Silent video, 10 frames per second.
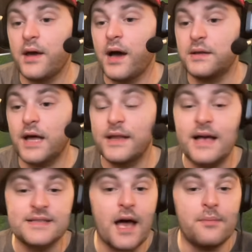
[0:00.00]

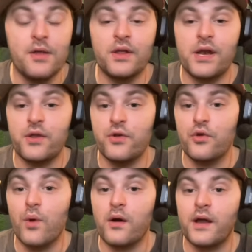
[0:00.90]
allows that ability to do
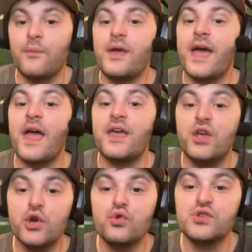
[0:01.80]
the work, and we get a
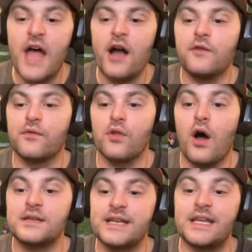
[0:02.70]
huge tackle for
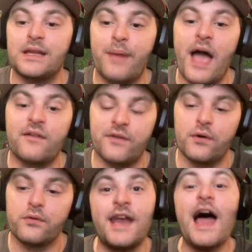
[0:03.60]
loss in the backfield.